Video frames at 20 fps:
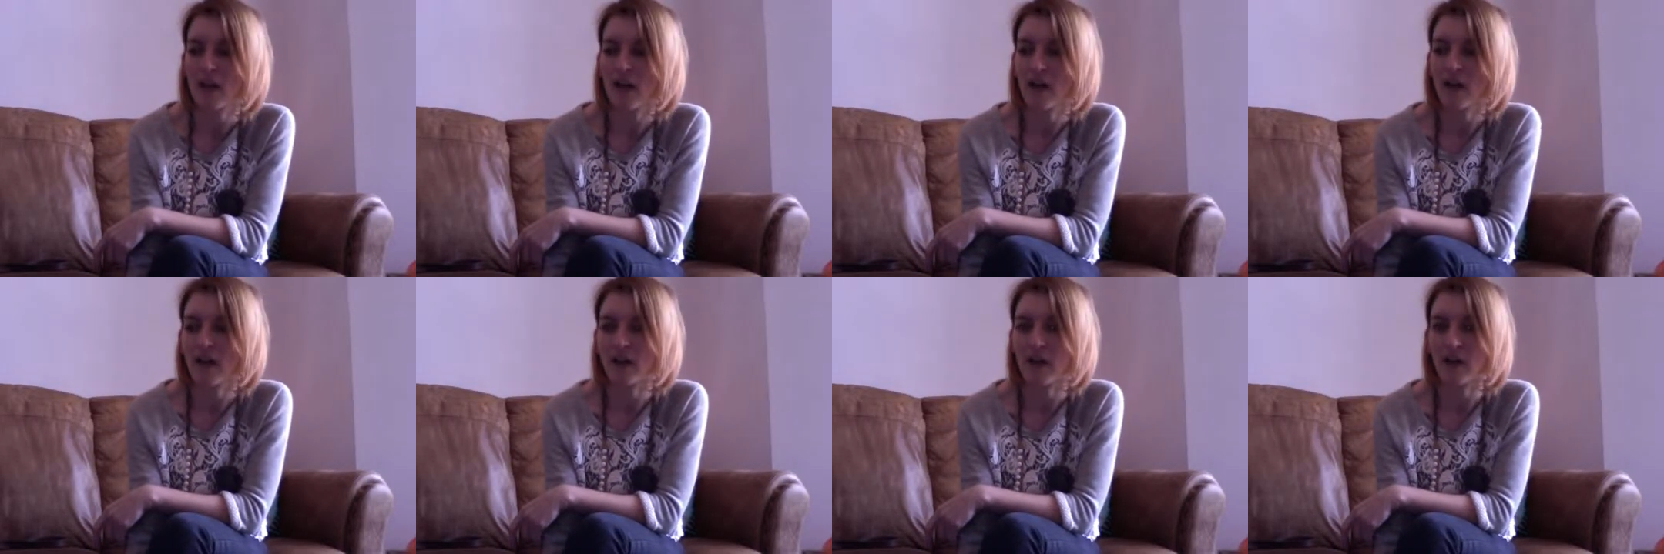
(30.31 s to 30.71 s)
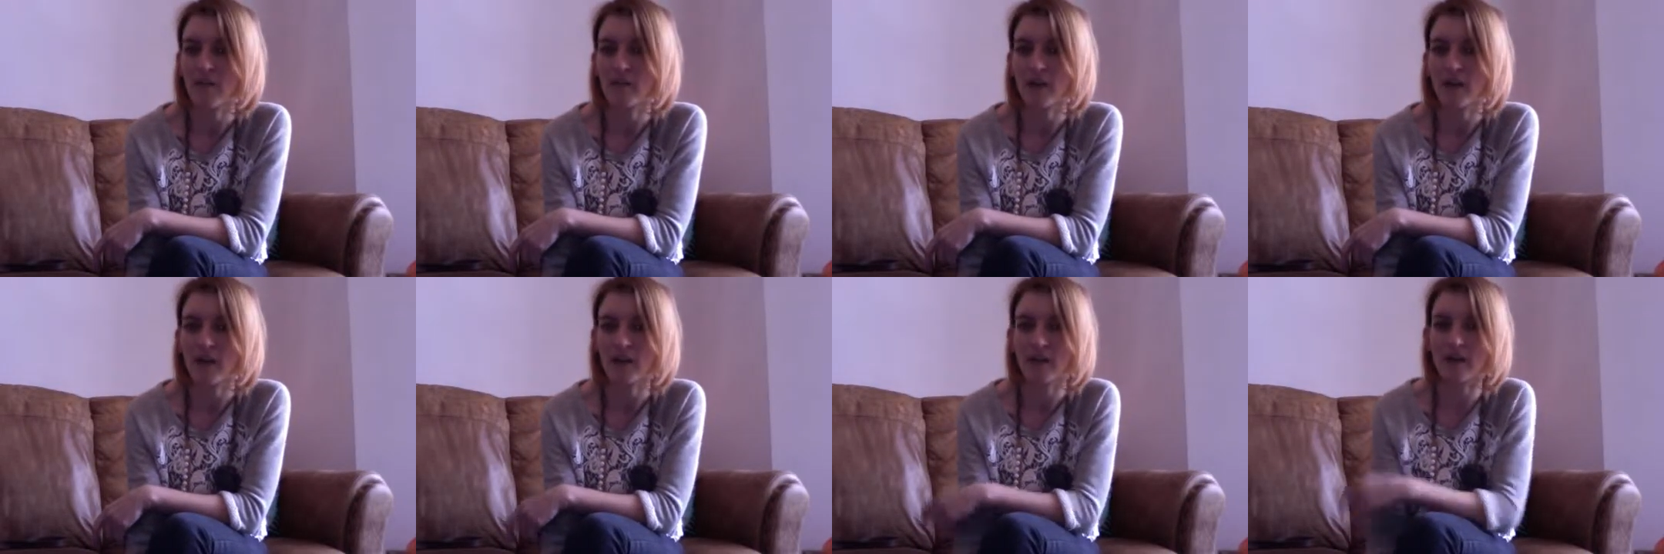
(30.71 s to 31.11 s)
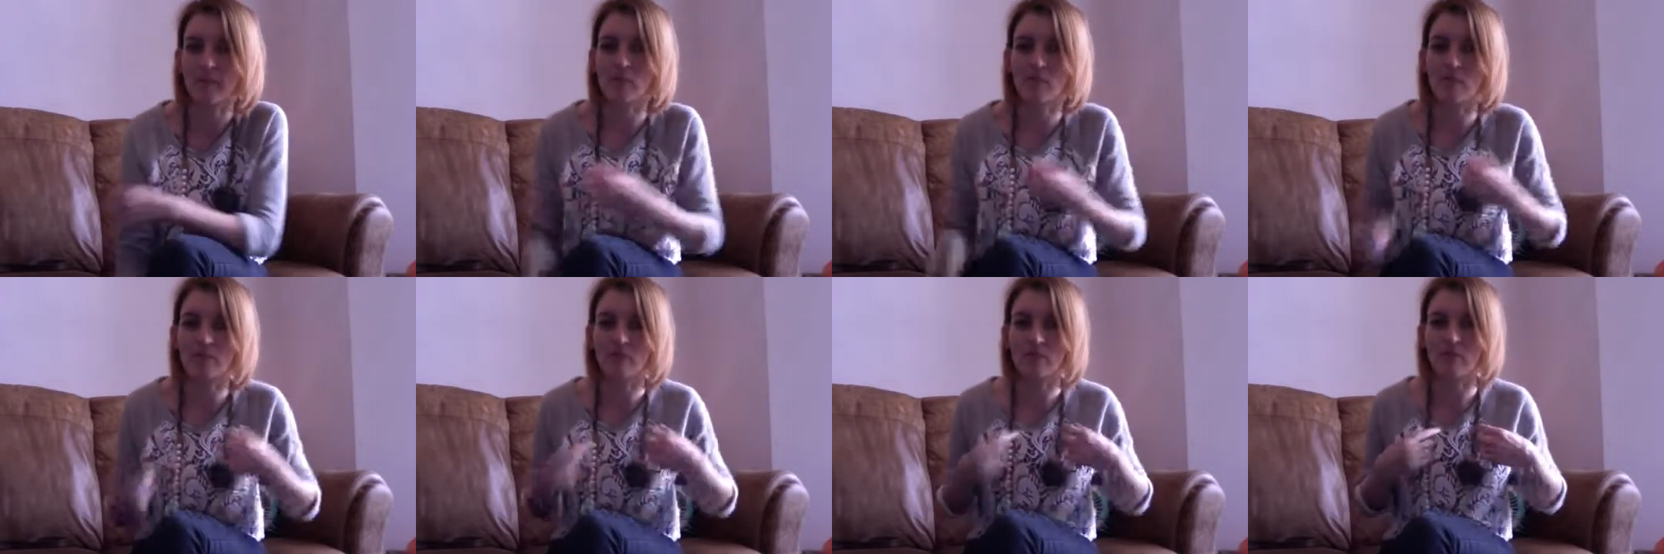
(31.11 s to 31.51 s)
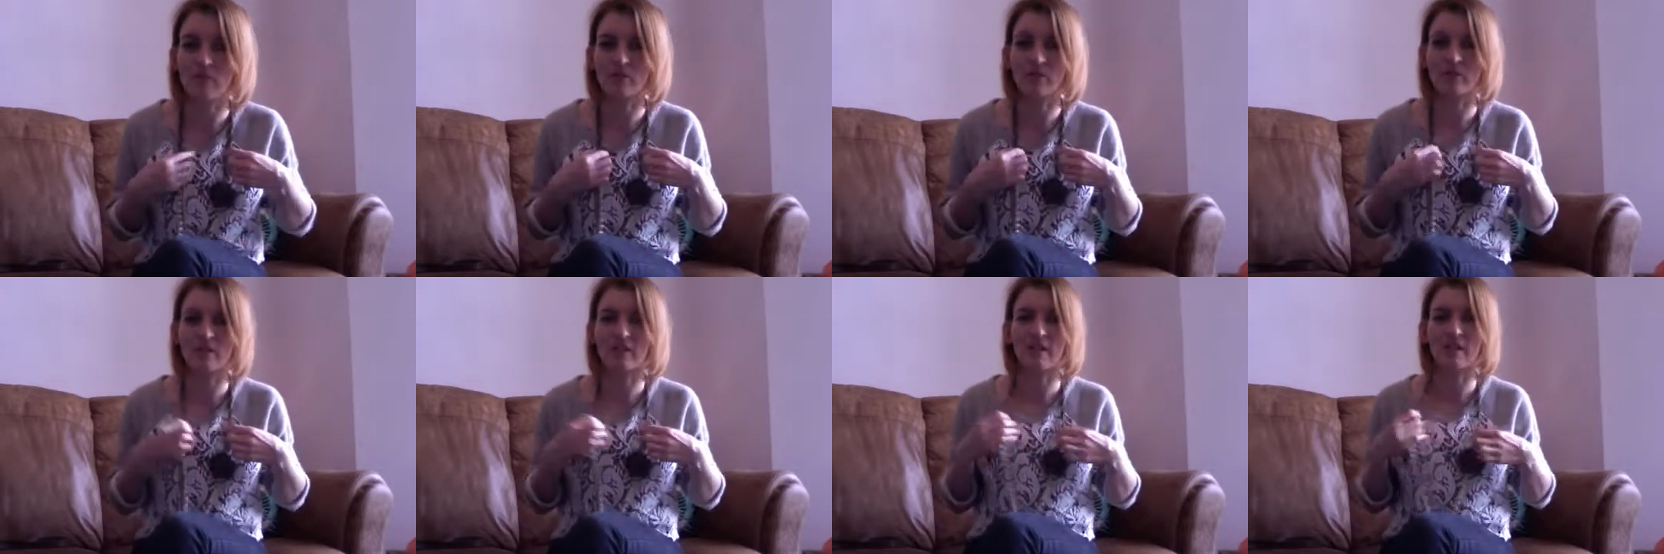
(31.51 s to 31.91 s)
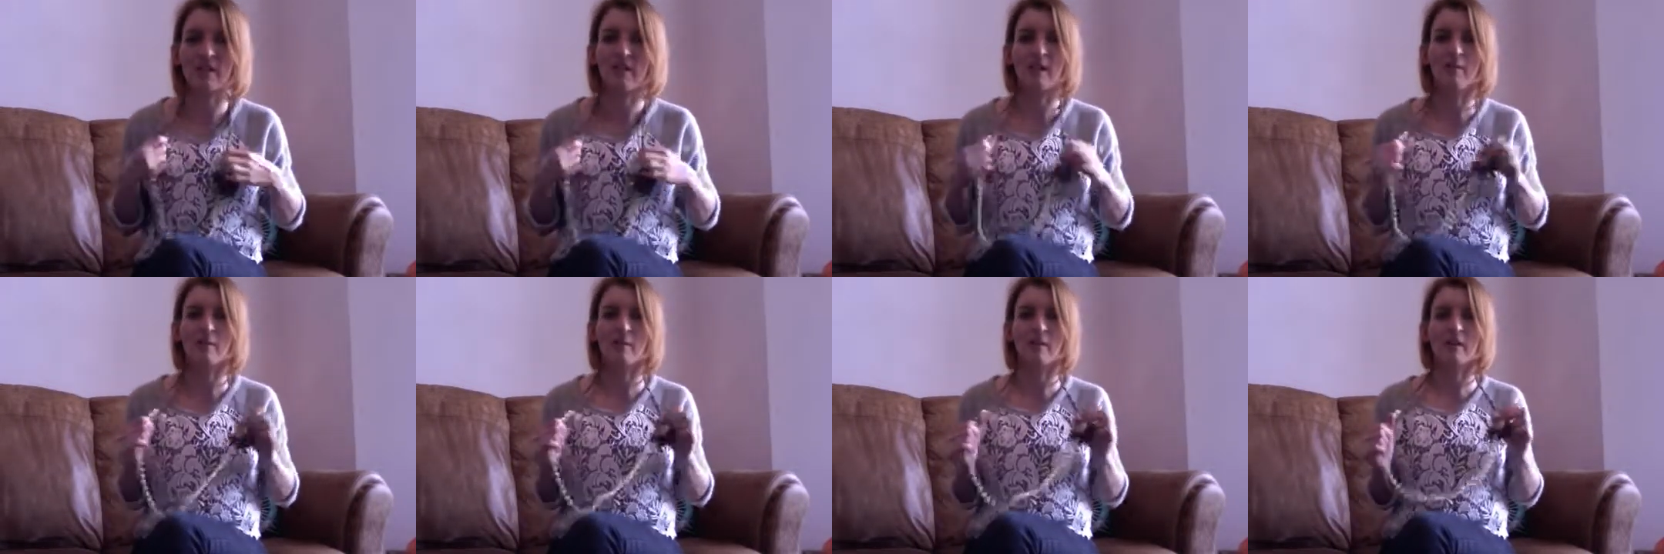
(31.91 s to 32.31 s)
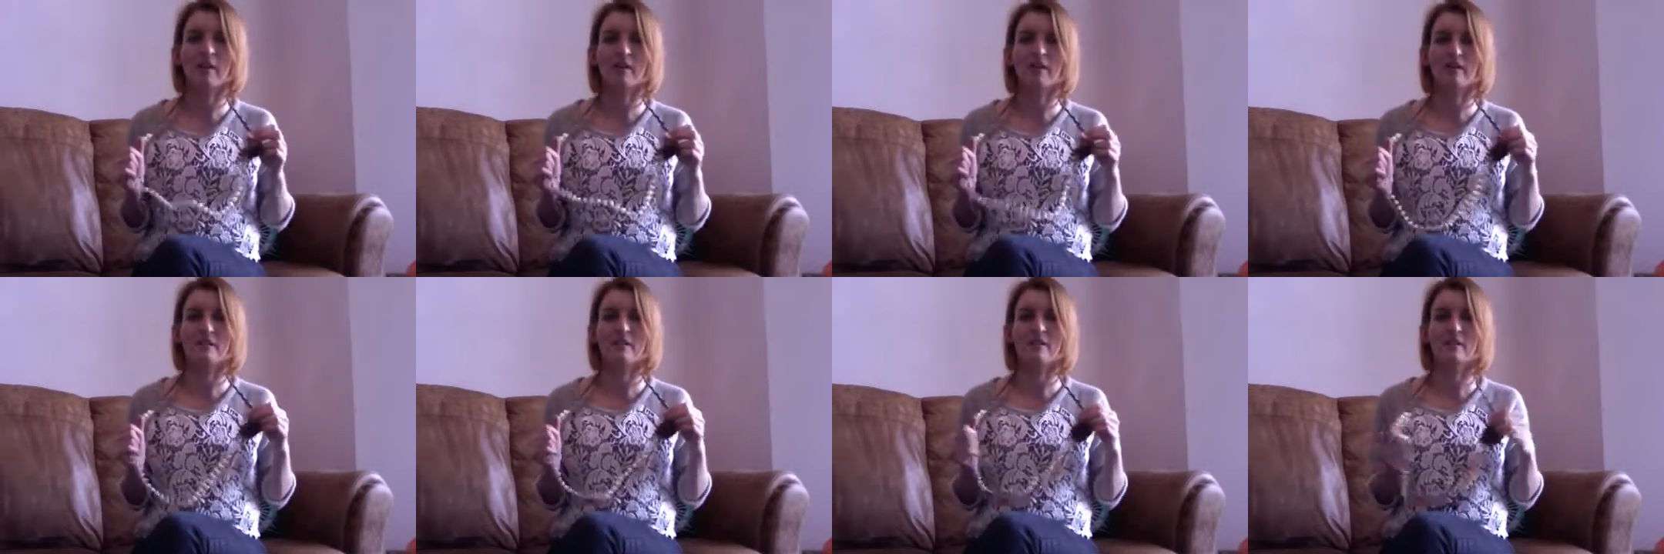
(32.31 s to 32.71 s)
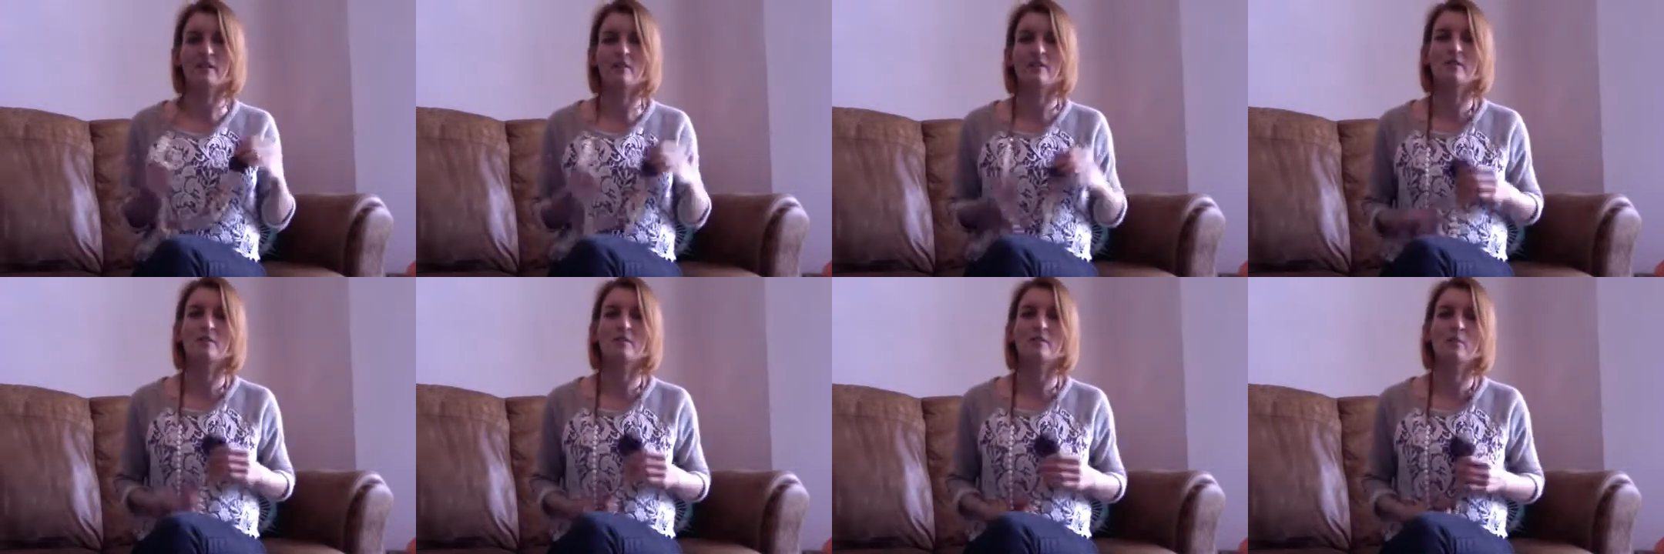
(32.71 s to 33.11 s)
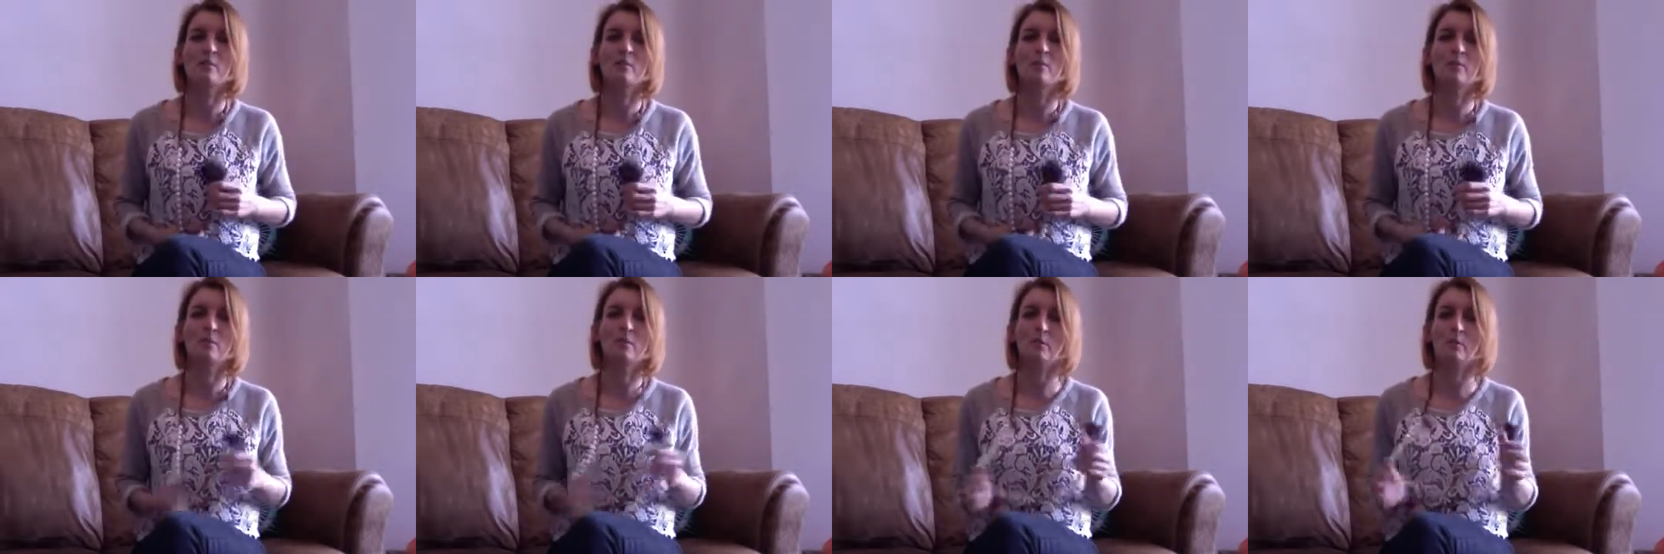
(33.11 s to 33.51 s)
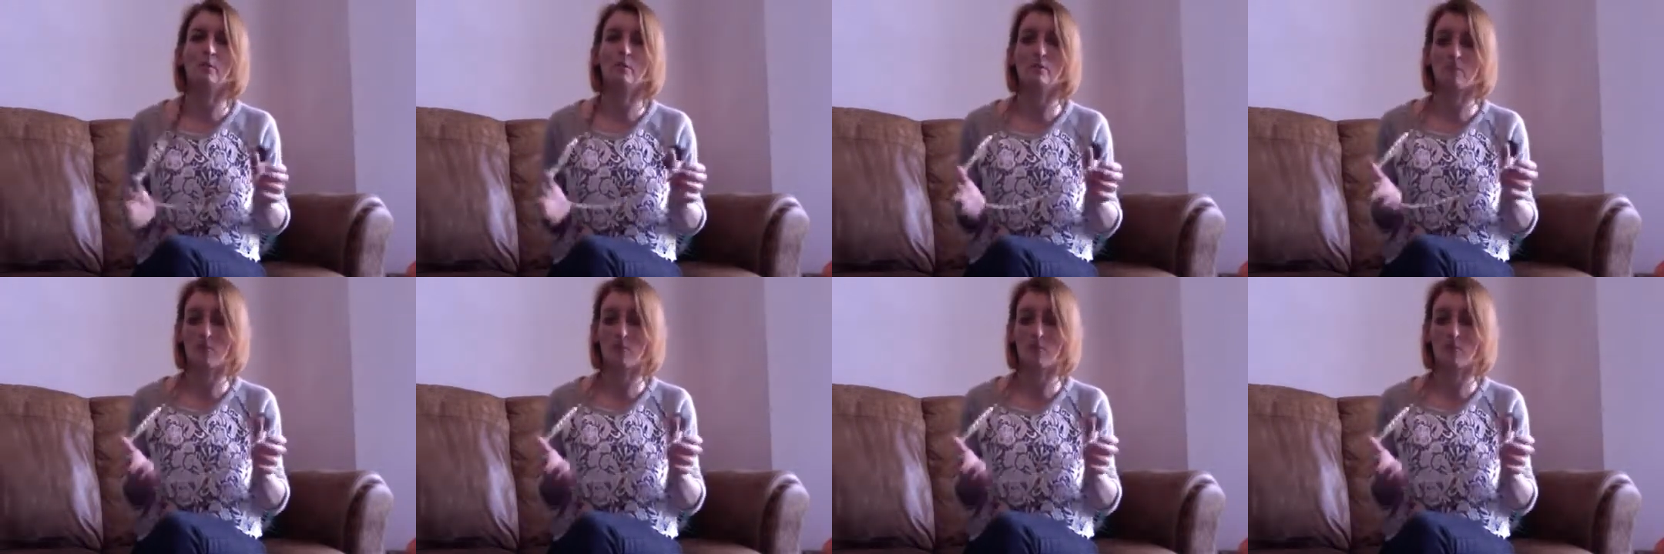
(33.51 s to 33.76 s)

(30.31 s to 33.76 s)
And I'm just noticing I'm wearing this, so this is probably one of the